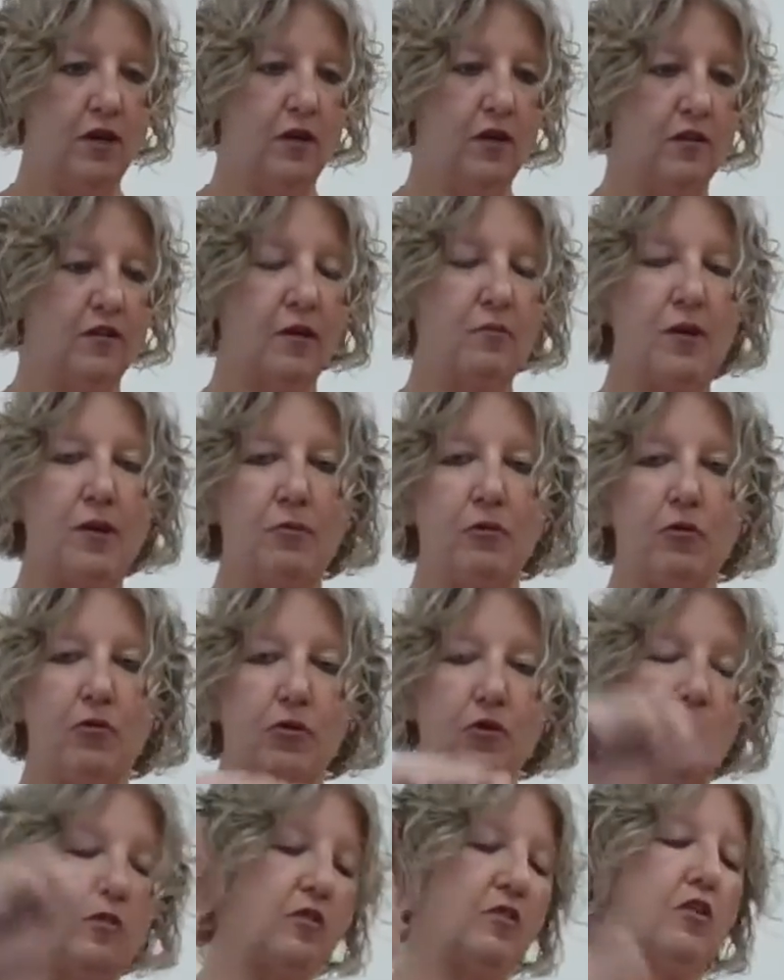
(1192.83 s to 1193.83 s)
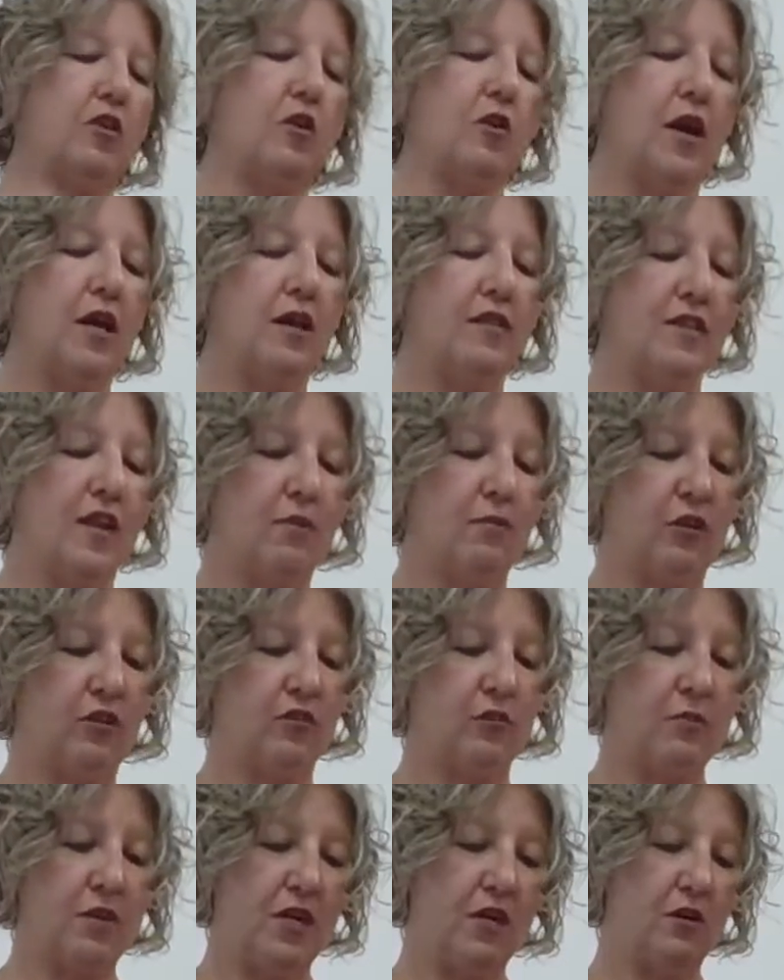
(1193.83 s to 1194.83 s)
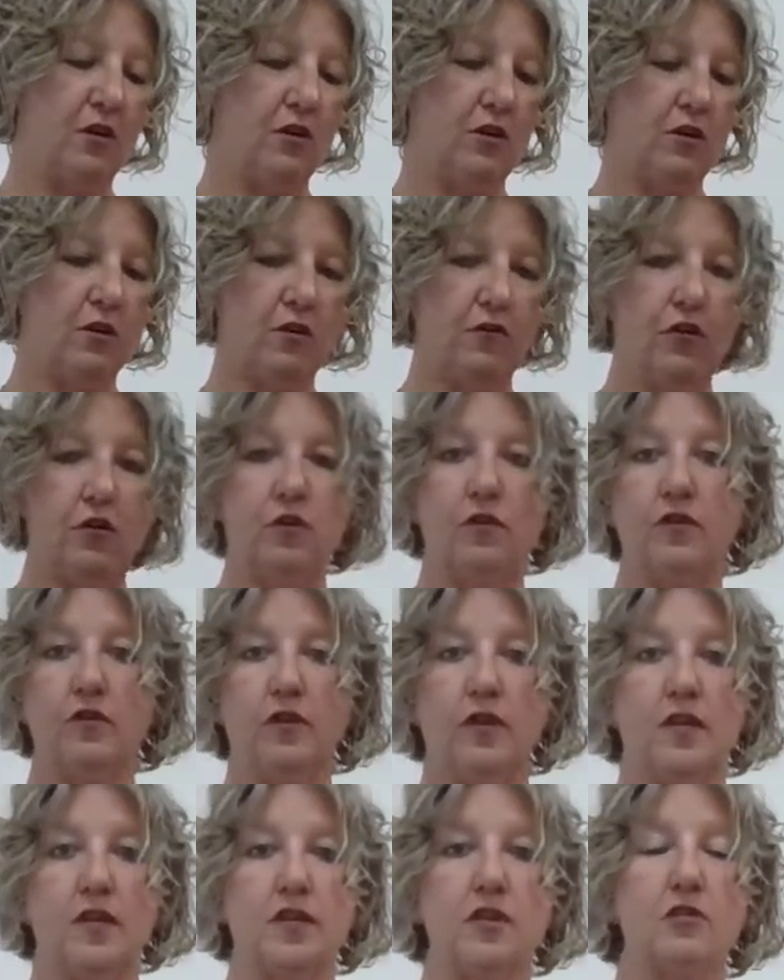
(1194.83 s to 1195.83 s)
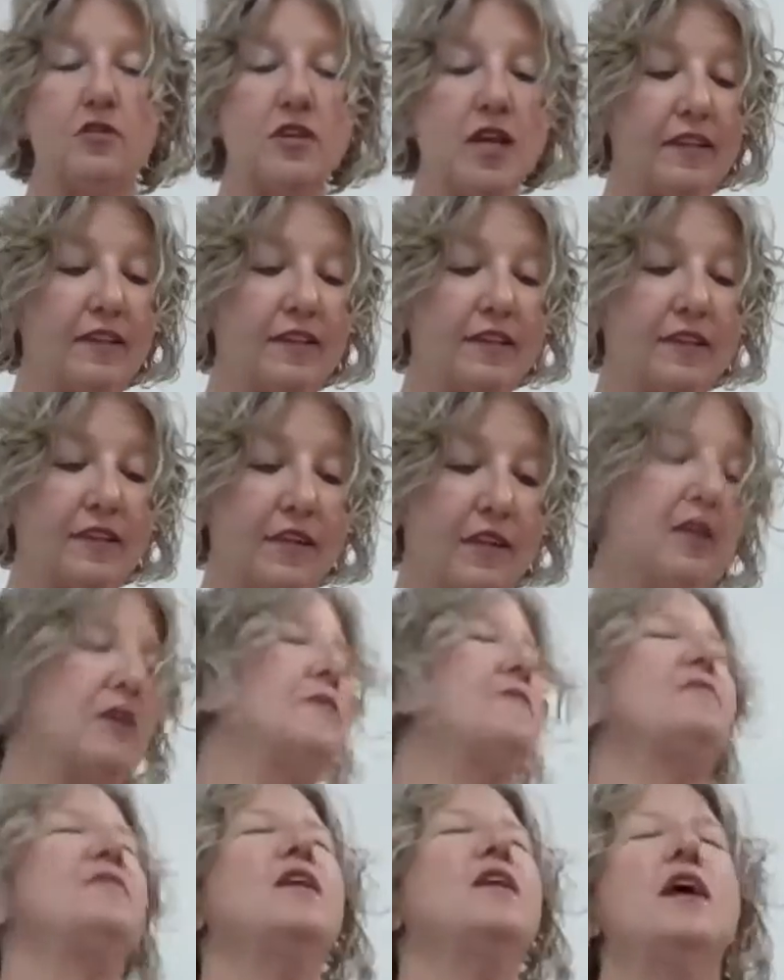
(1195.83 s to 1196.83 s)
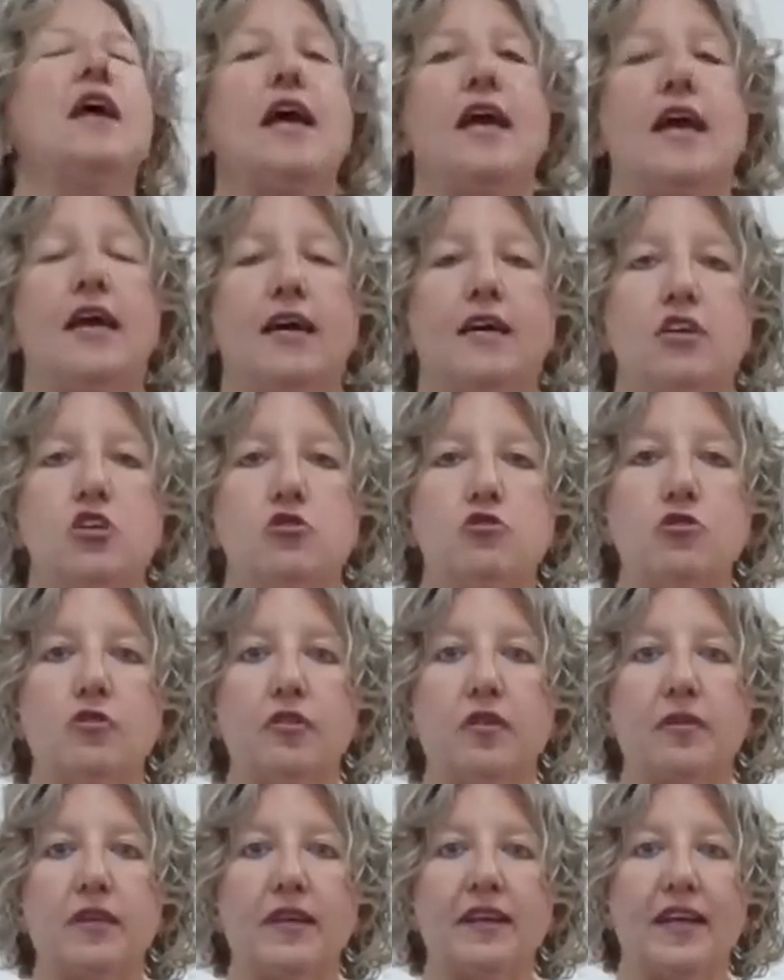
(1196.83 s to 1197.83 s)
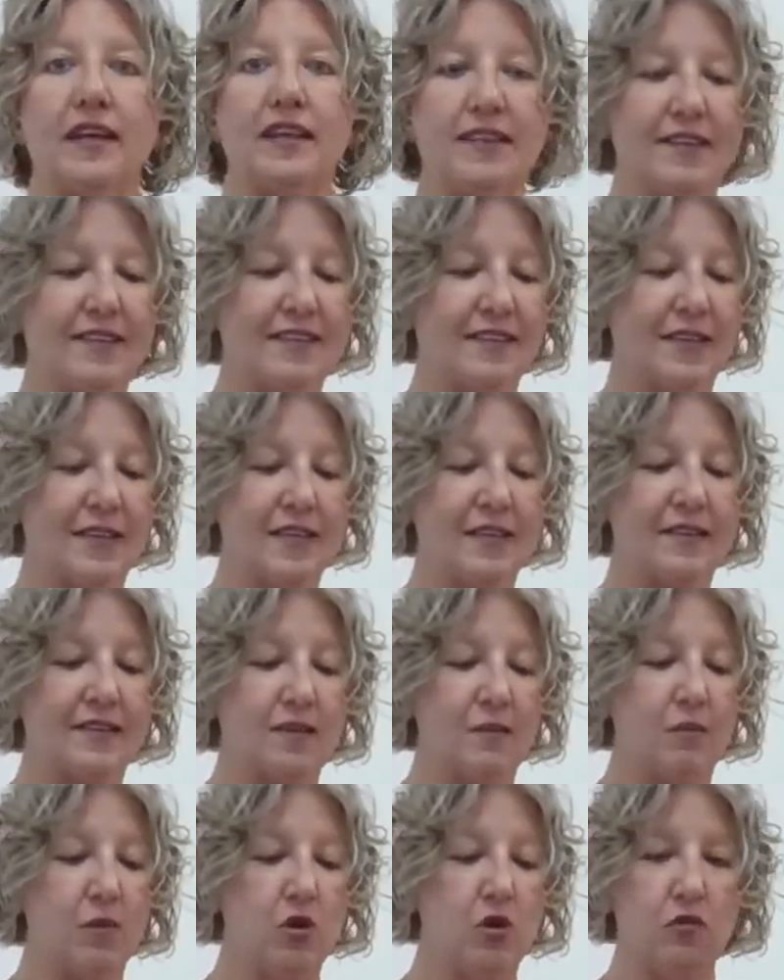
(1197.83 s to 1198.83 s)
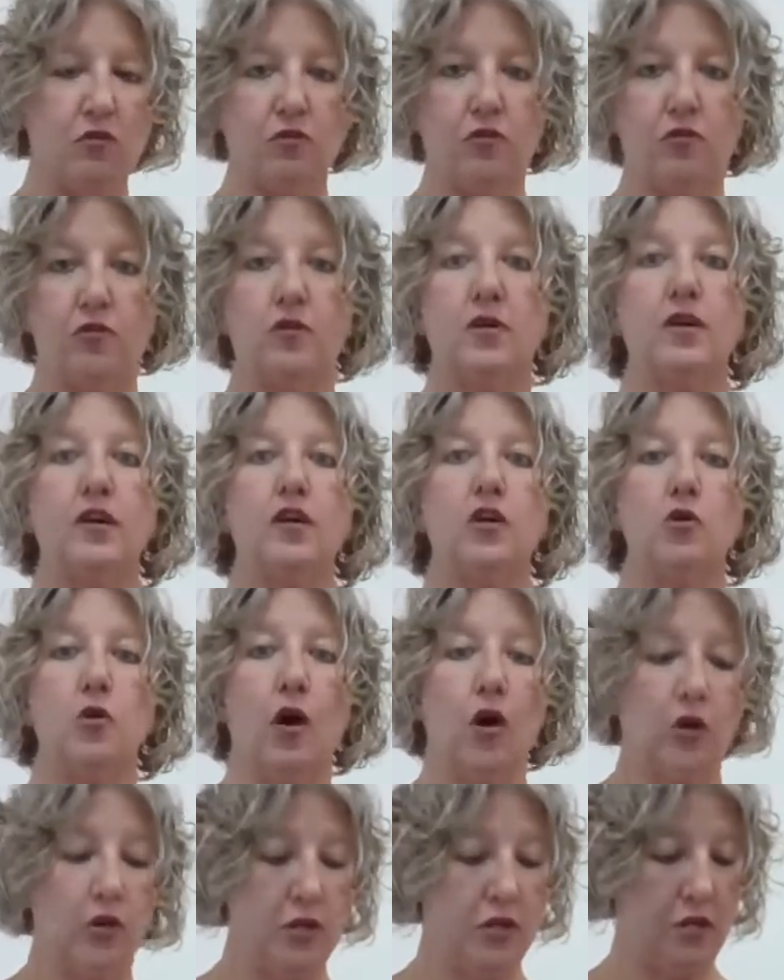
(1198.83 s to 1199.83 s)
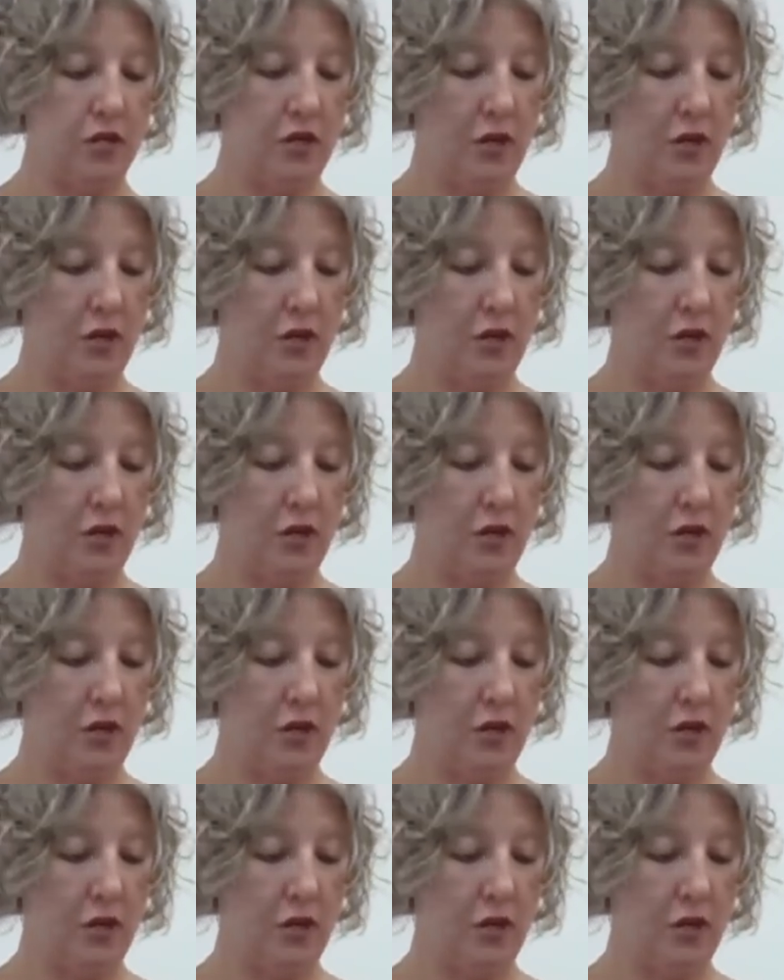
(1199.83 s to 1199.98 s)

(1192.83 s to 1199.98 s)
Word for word: some people will use their stand mixer beater, if you use an utensil, and you do something like this and it doesn't move, you are good to